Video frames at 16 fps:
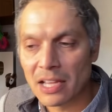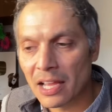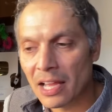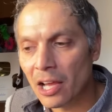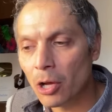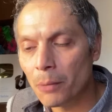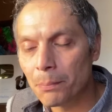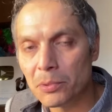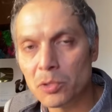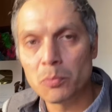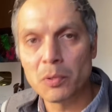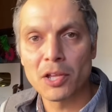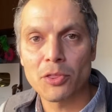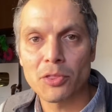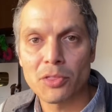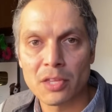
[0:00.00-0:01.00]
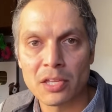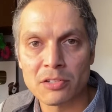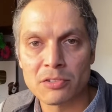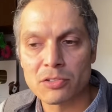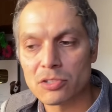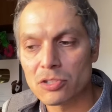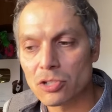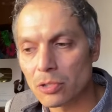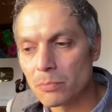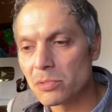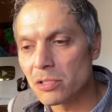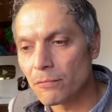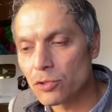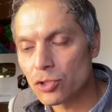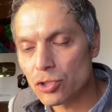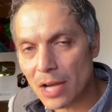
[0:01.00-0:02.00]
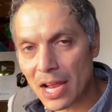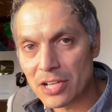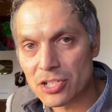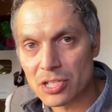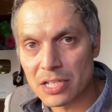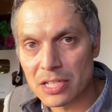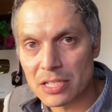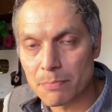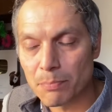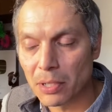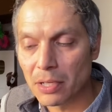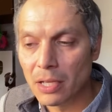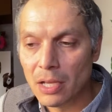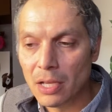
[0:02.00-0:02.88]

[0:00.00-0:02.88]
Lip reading: help you with in terms of tragedies. But